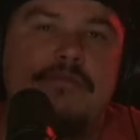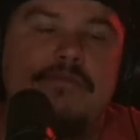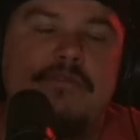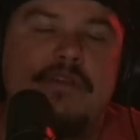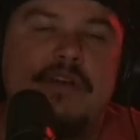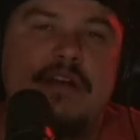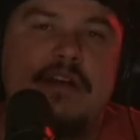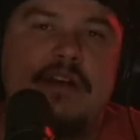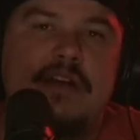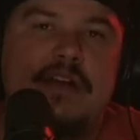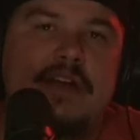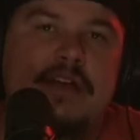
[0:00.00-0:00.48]

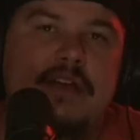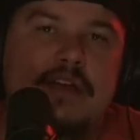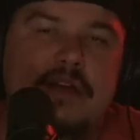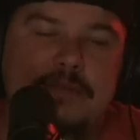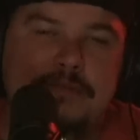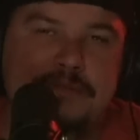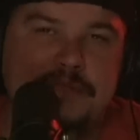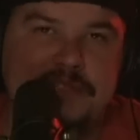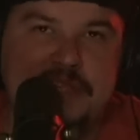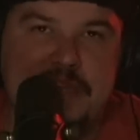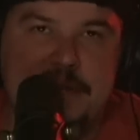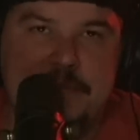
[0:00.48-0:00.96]
very
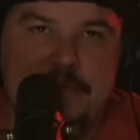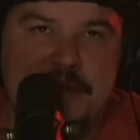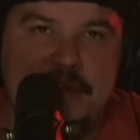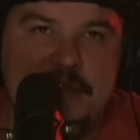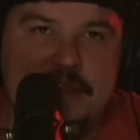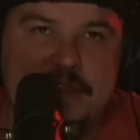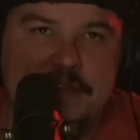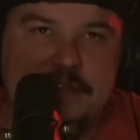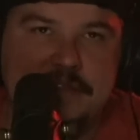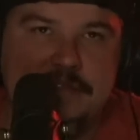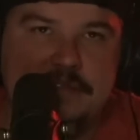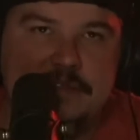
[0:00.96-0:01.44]
upset
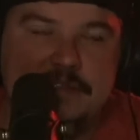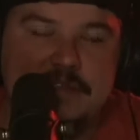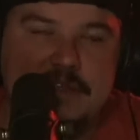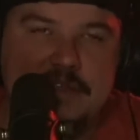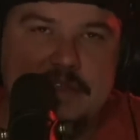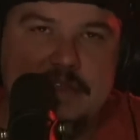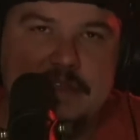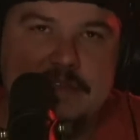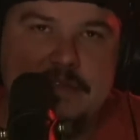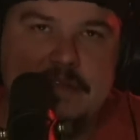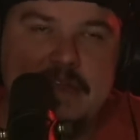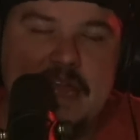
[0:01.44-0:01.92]
by this
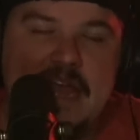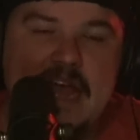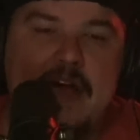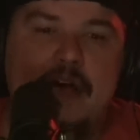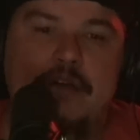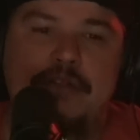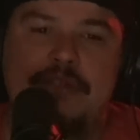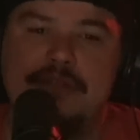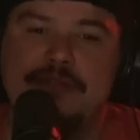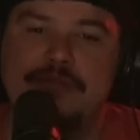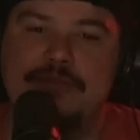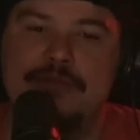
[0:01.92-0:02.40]
and
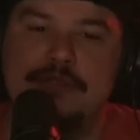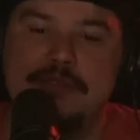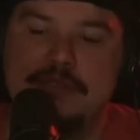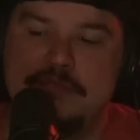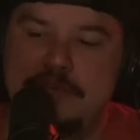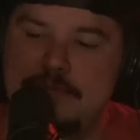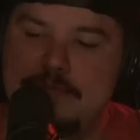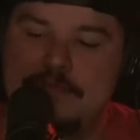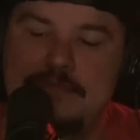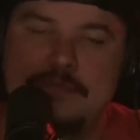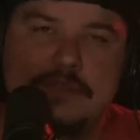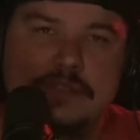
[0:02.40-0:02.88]
how this
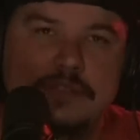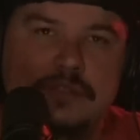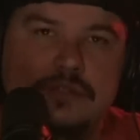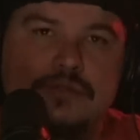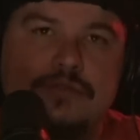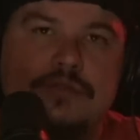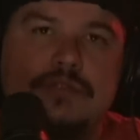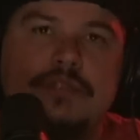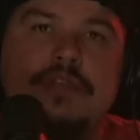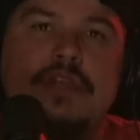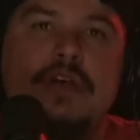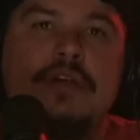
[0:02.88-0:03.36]
was
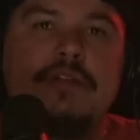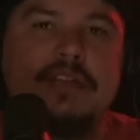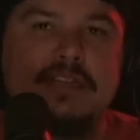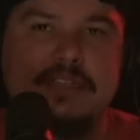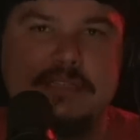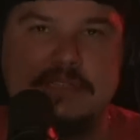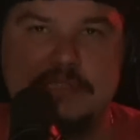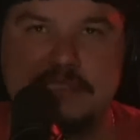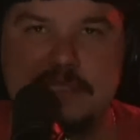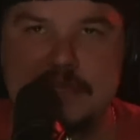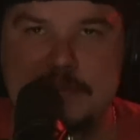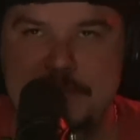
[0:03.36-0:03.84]

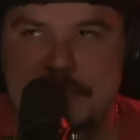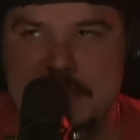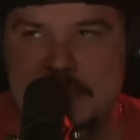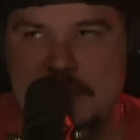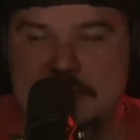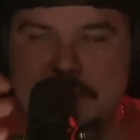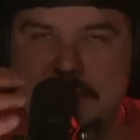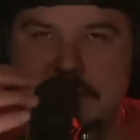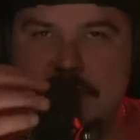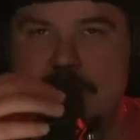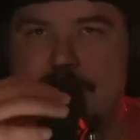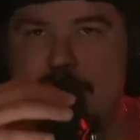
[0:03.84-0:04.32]
slowly
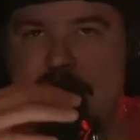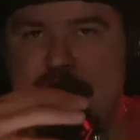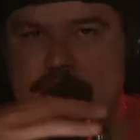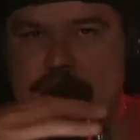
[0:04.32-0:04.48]
seeping into the